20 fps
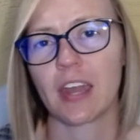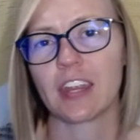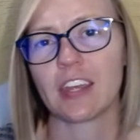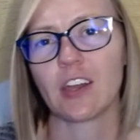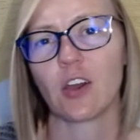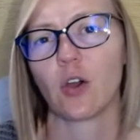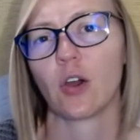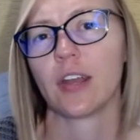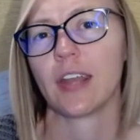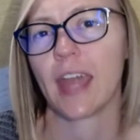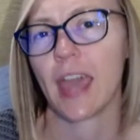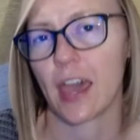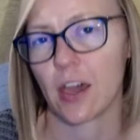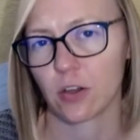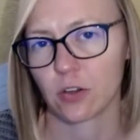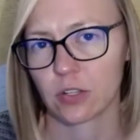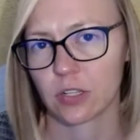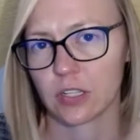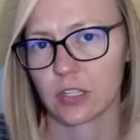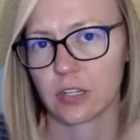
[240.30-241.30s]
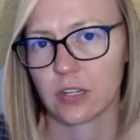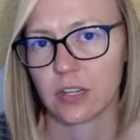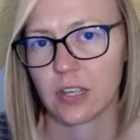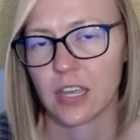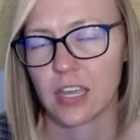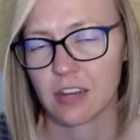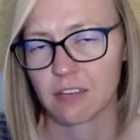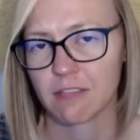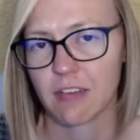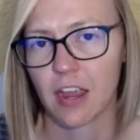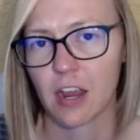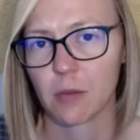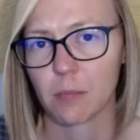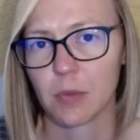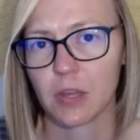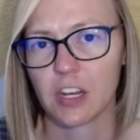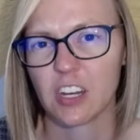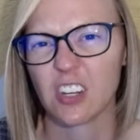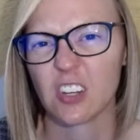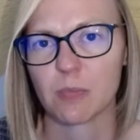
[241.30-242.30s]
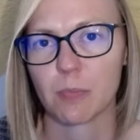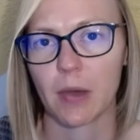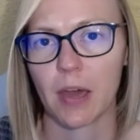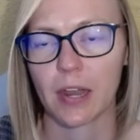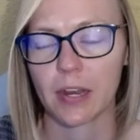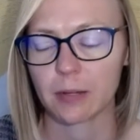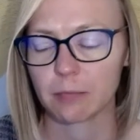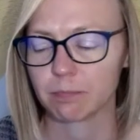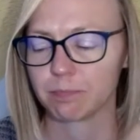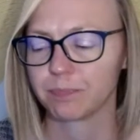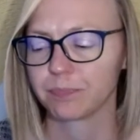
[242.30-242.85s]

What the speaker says: or an alkaline environment in your body.